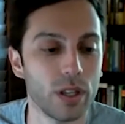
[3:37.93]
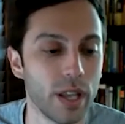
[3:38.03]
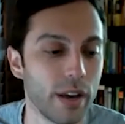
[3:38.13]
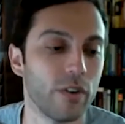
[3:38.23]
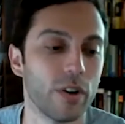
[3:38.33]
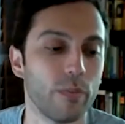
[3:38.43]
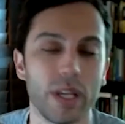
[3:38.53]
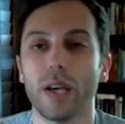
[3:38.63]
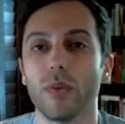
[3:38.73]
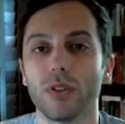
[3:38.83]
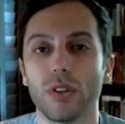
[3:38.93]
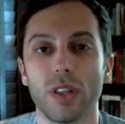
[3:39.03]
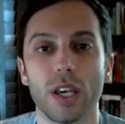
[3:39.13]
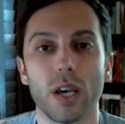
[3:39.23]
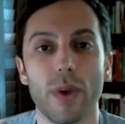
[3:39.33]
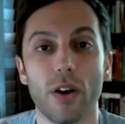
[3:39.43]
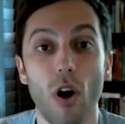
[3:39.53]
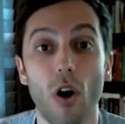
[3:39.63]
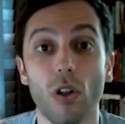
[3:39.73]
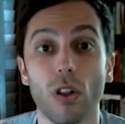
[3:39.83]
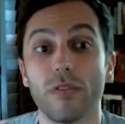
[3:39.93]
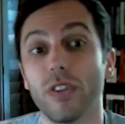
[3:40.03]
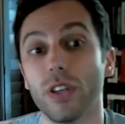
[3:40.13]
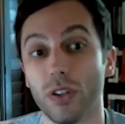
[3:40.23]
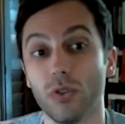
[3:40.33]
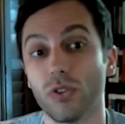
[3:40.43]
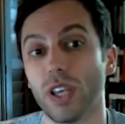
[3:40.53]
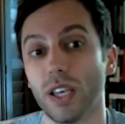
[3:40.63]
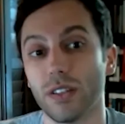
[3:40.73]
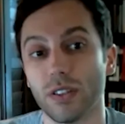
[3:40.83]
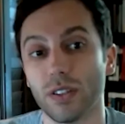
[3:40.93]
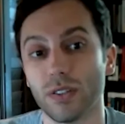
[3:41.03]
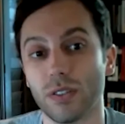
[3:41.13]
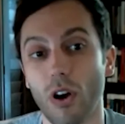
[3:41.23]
never be able to think about all of the use cases,